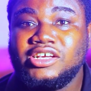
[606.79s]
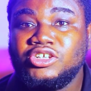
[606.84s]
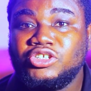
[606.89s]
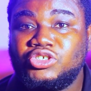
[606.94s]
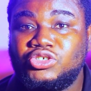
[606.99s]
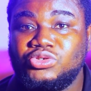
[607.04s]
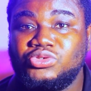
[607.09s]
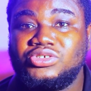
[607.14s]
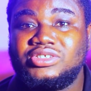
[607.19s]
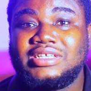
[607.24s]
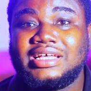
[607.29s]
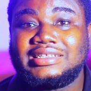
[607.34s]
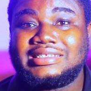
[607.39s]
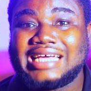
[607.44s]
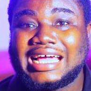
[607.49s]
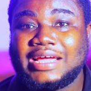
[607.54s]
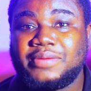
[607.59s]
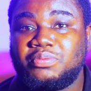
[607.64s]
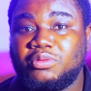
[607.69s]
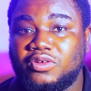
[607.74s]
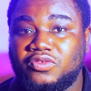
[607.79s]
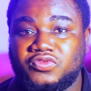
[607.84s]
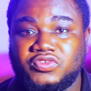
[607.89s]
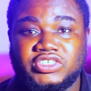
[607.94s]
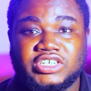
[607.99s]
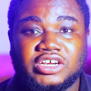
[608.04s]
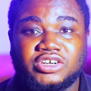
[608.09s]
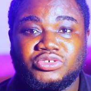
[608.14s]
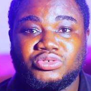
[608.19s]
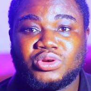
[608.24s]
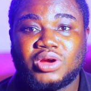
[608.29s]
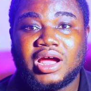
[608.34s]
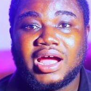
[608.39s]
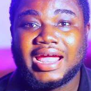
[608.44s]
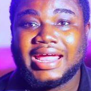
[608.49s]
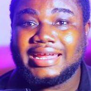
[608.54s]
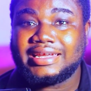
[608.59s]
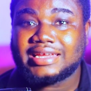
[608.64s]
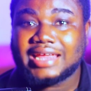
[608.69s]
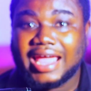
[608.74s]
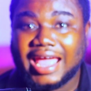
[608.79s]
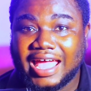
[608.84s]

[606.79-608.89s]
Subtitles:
choose the type of genre and